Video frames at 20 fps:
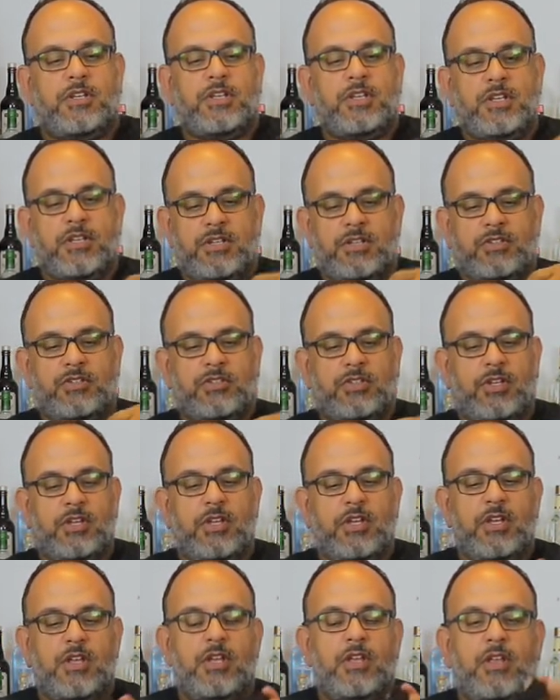is,
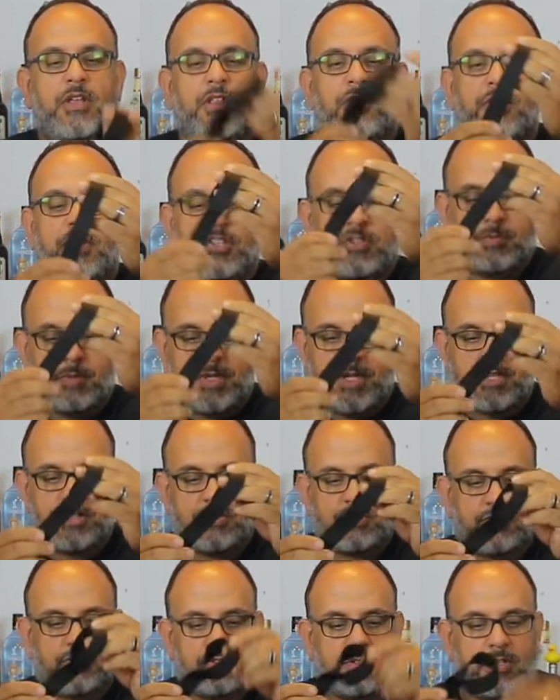this
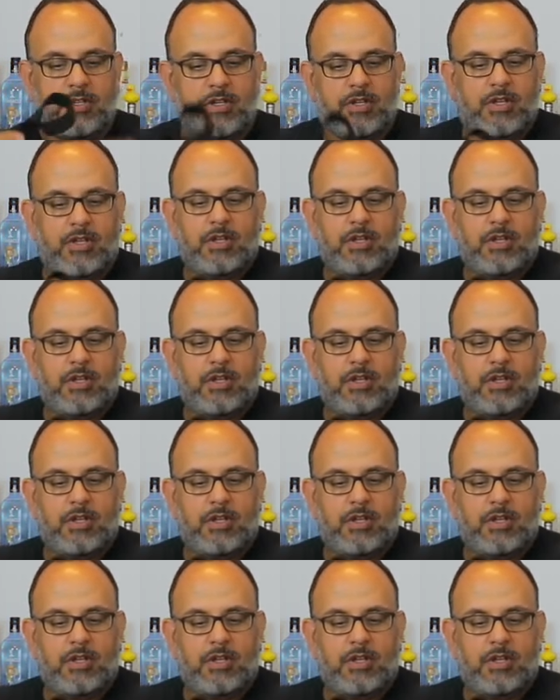piece